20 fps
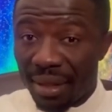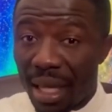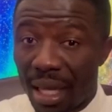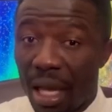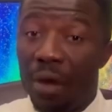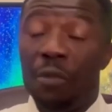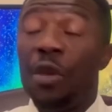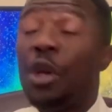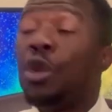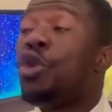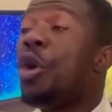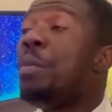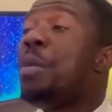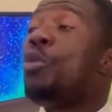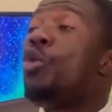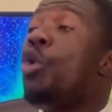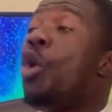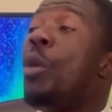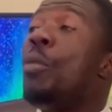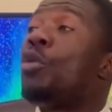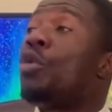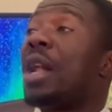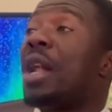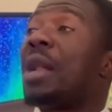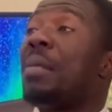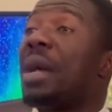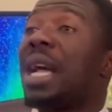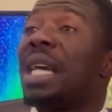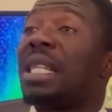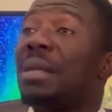video bi wo omkwa na
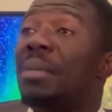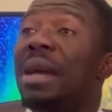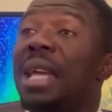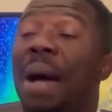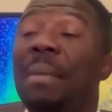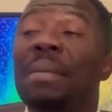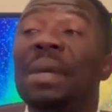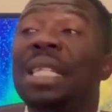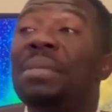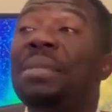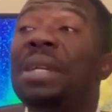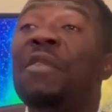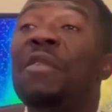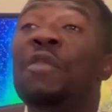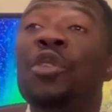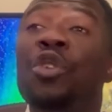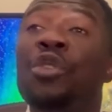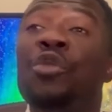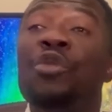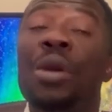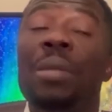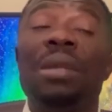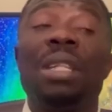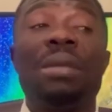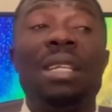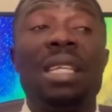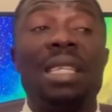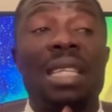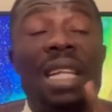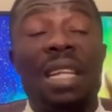me kasa me ya metumi ya video ni we
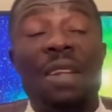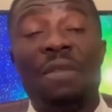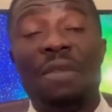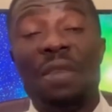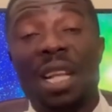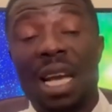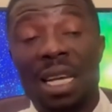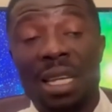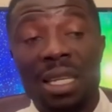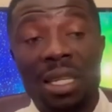metumi de sende fela